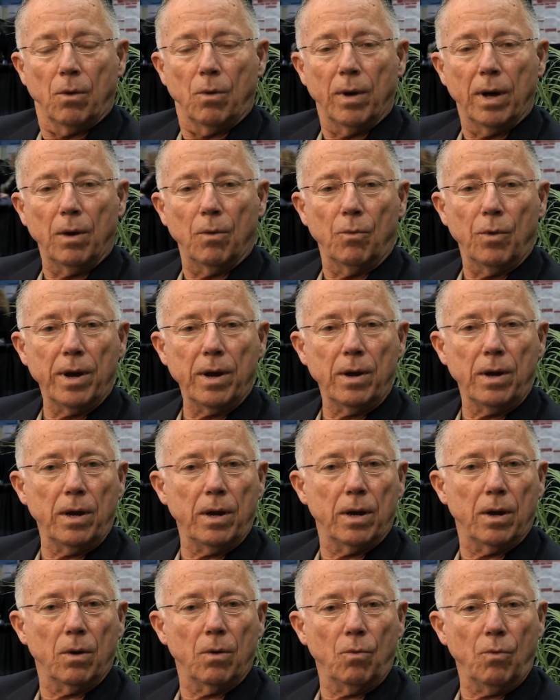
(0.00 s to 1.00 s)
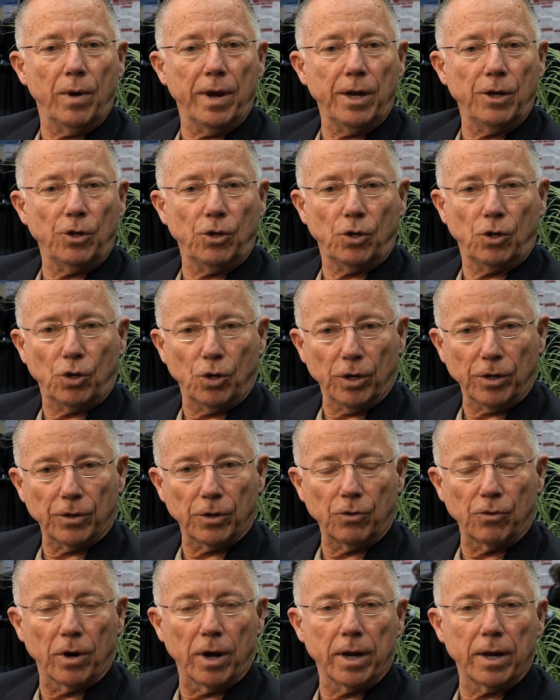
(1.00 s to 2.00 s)
Well, we, we took
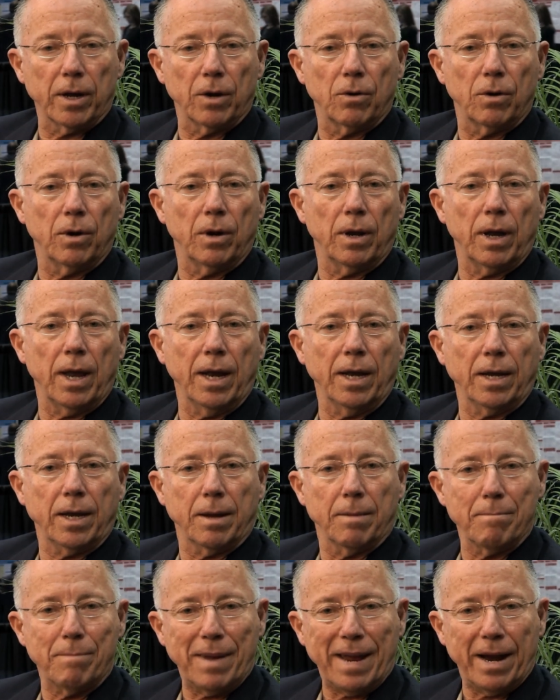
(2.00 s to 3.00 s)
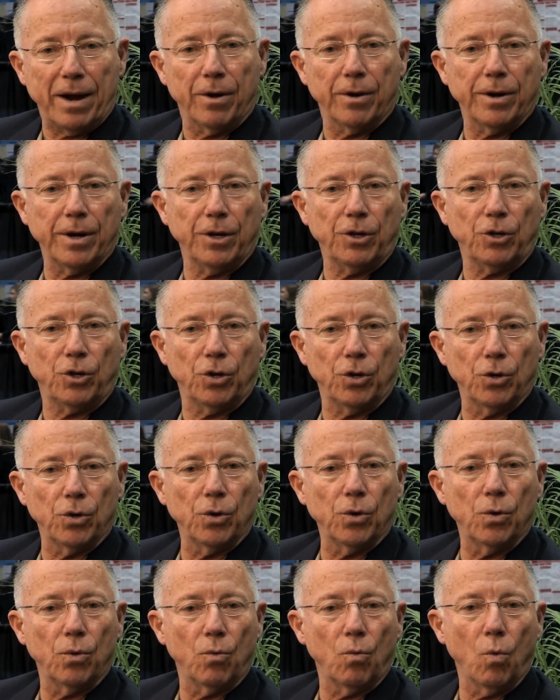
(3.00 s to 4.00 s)
the drug and, and compared it
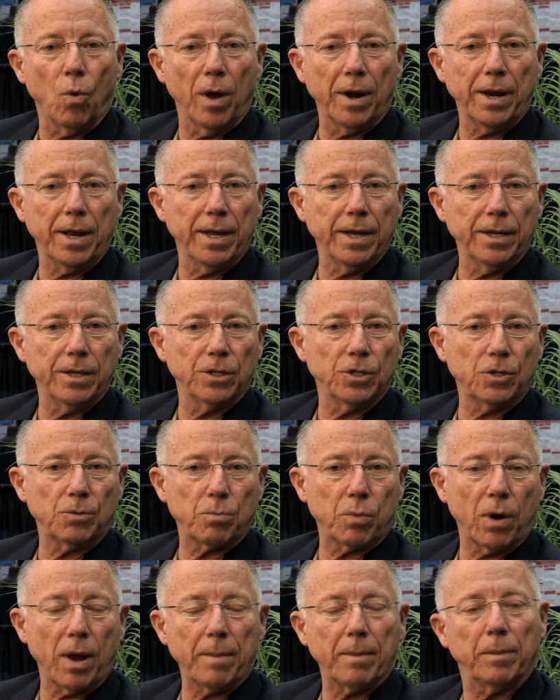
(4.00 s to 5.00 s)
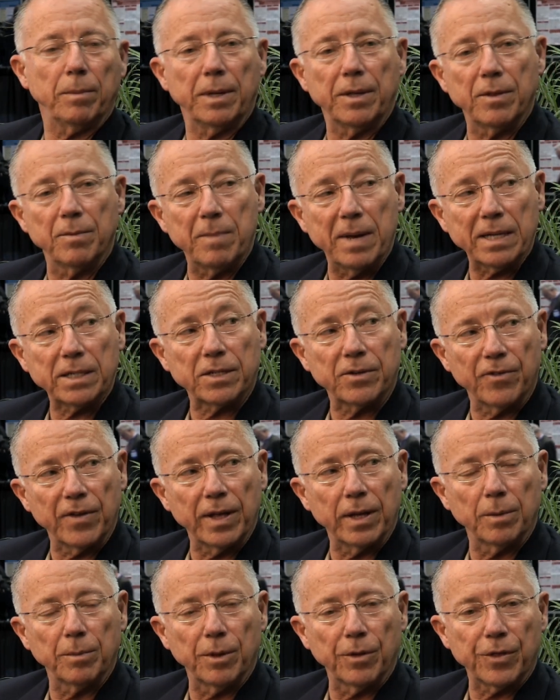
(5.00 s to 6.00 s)
to what is probably the best
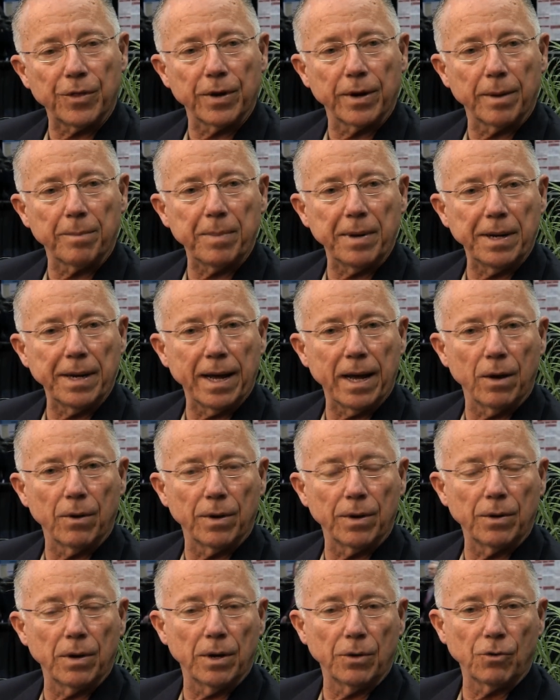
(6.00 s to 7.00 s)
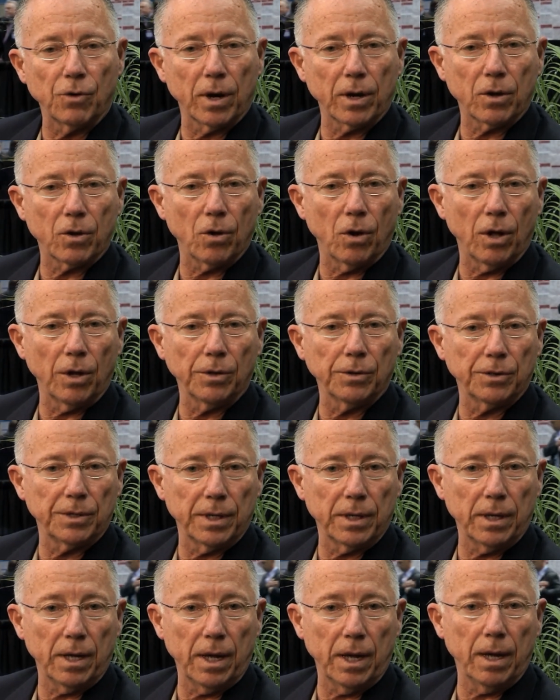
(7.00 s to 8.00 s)
available therapy now, a, a drug called
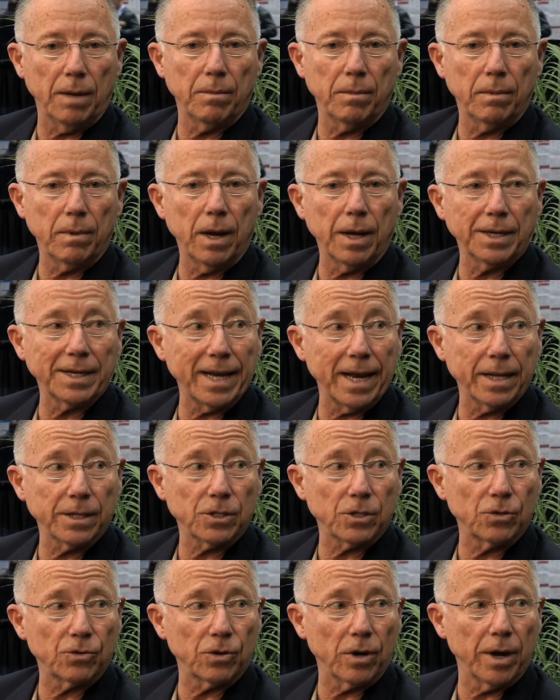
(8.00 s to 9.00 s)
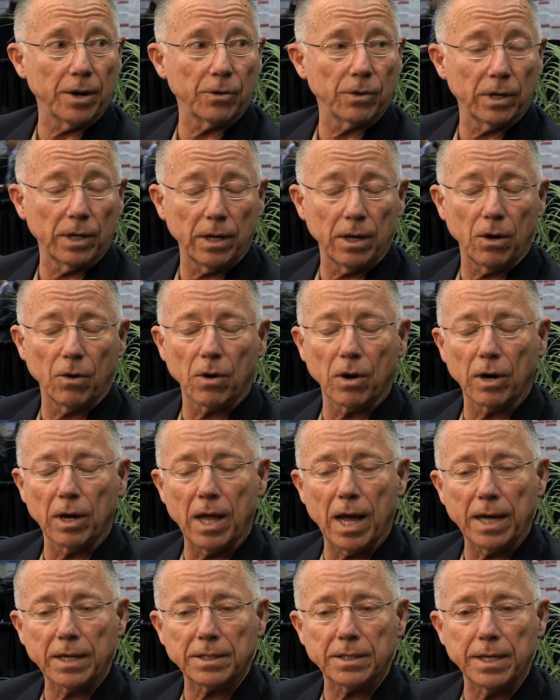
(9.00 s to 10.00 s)
um, ondansetron or, or
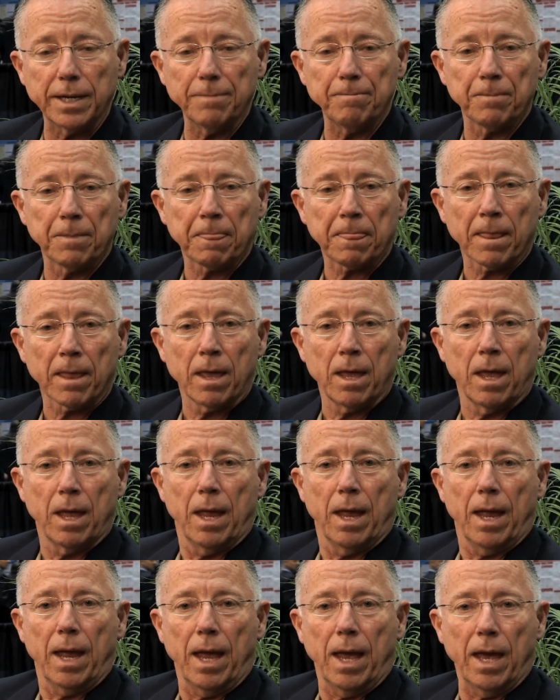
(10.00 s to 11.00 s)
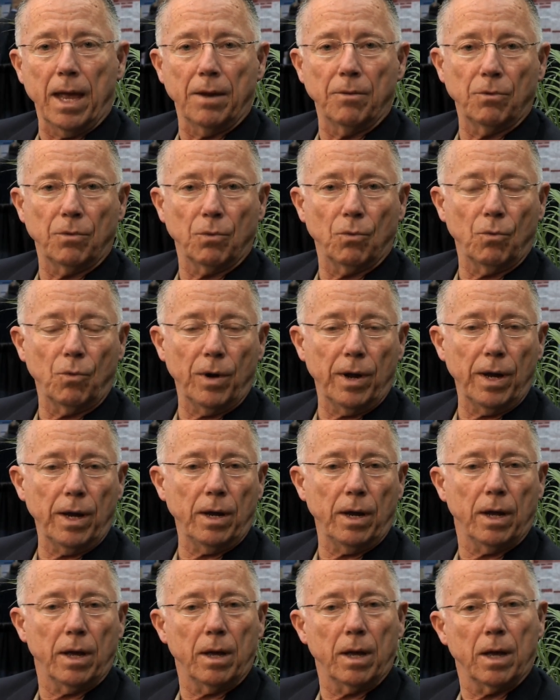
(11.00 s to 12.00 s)
Aloxi. And
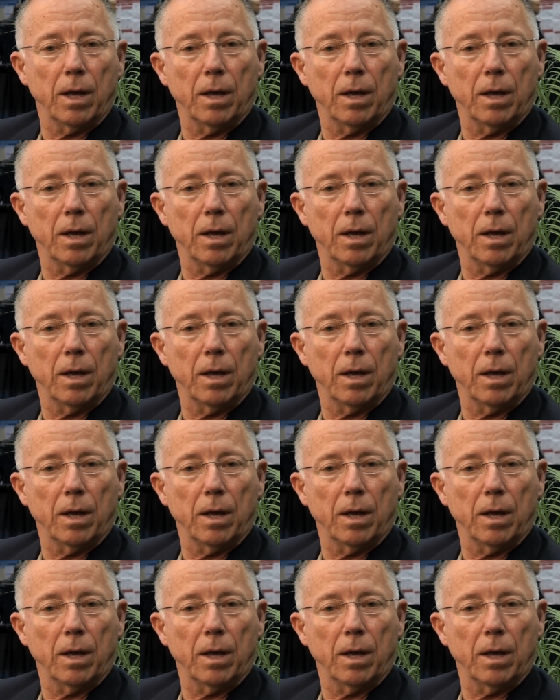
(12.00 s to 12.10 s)
we